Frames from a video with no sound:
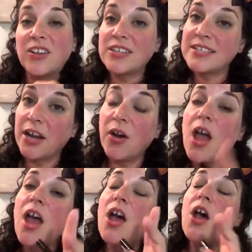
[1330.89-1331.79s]
So
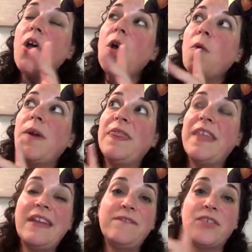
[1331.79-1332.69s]
when
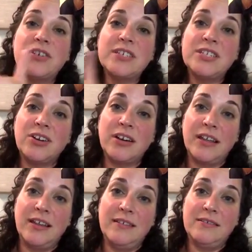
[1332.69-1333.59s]
they first
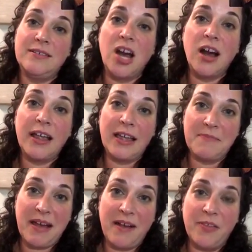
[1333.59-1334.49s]
started talking
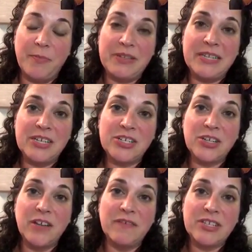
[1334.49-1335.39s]
about the potential
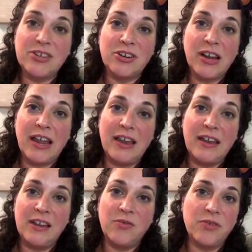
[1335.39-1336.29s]
of this hurricane
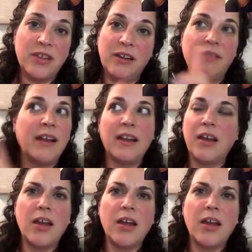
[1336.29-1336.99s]
hitting North Carolina,